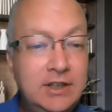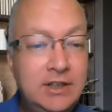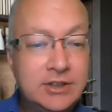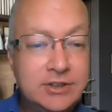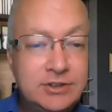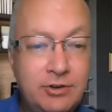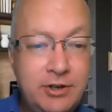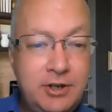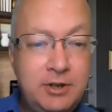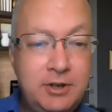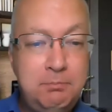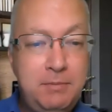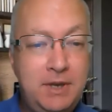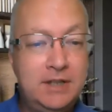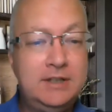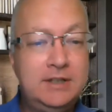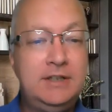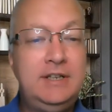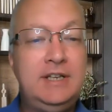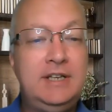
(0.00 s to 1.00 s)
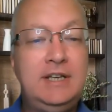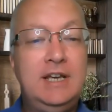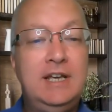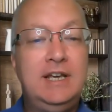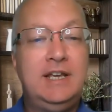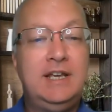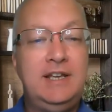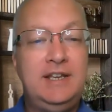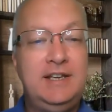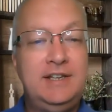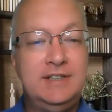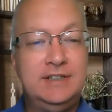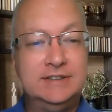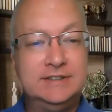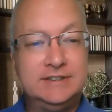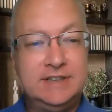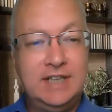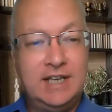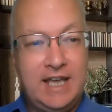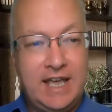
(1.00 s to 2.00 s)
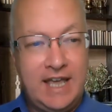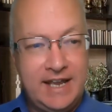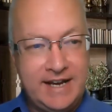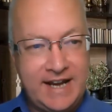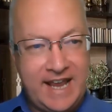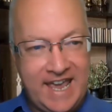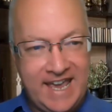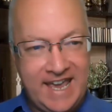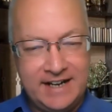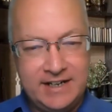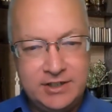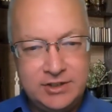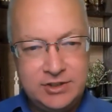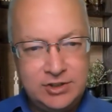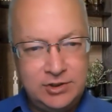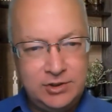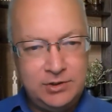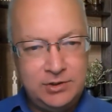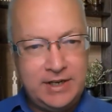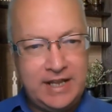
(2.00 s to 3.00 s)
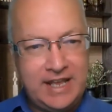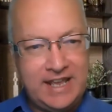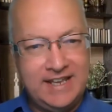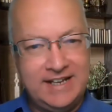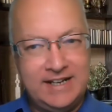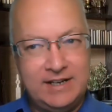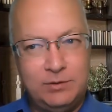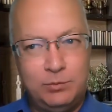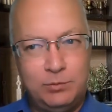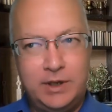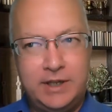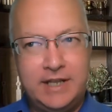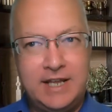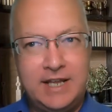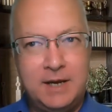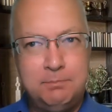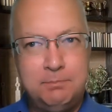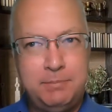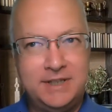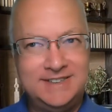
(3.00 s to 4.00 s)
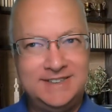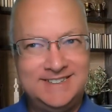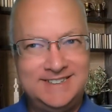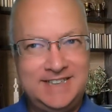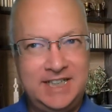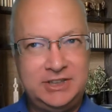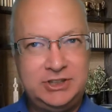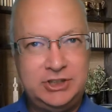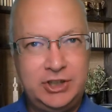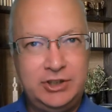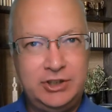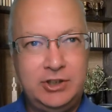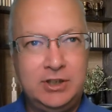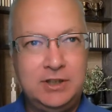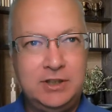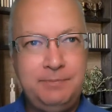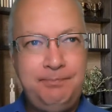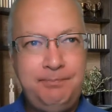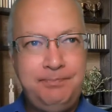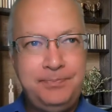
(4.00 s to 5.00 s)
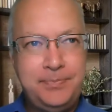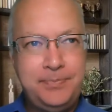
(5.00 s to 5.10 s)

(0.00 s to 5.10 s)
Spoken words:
So humility is an attitude and really a positional